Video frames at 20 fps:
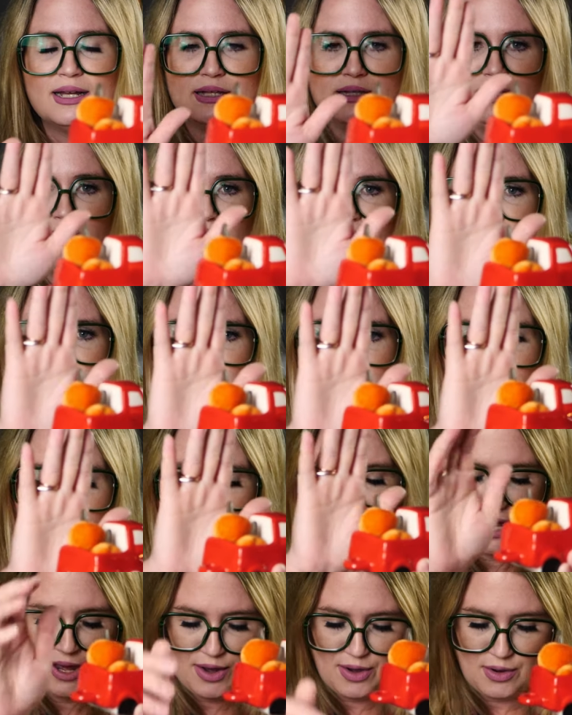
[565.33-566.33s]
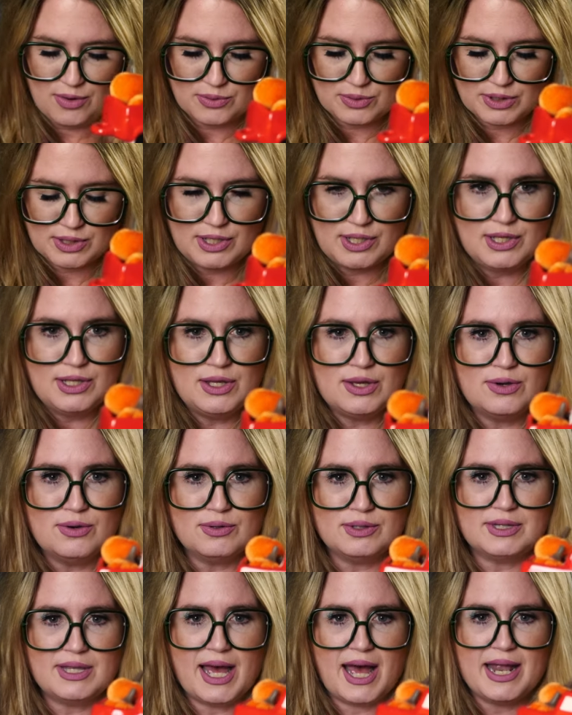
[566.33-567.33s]
Look at how
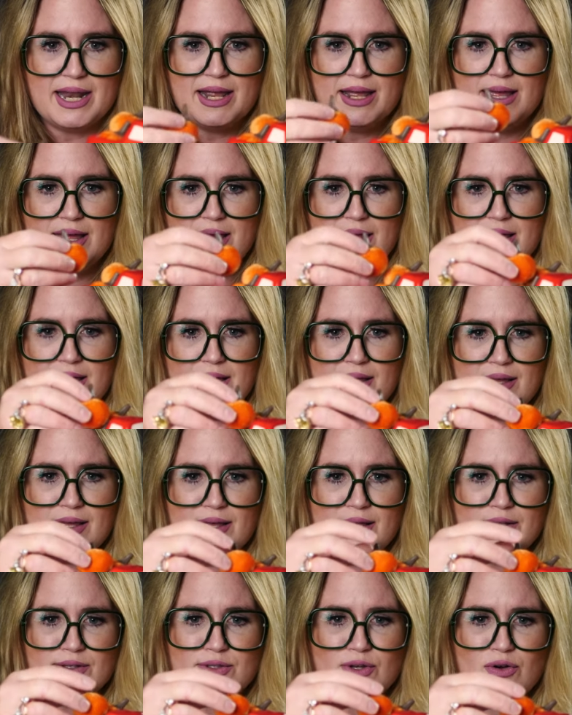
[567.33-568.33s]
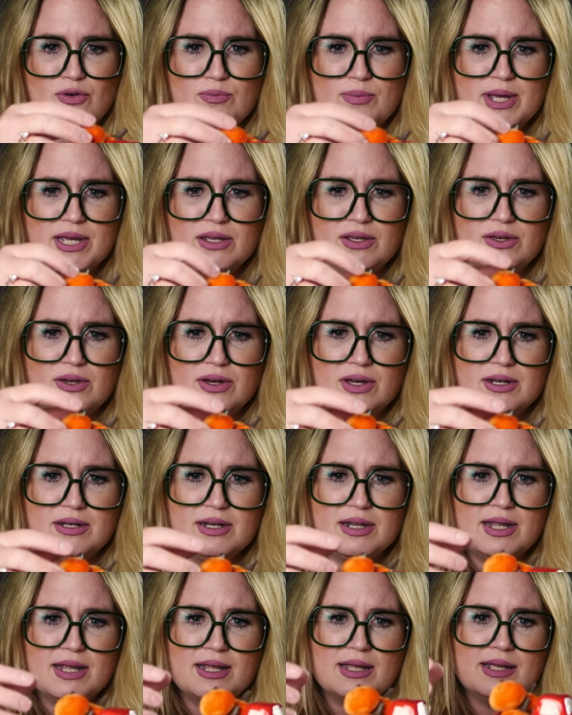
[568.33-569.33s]
cute that is. Oh my
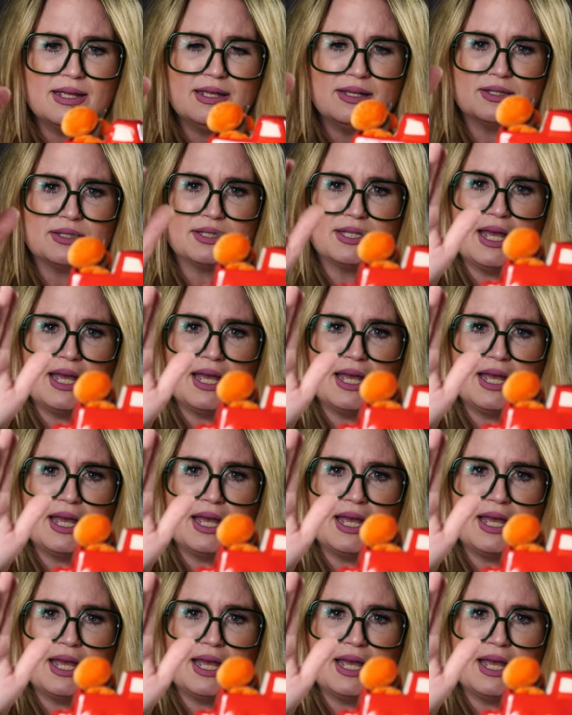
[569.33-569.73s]
goodness.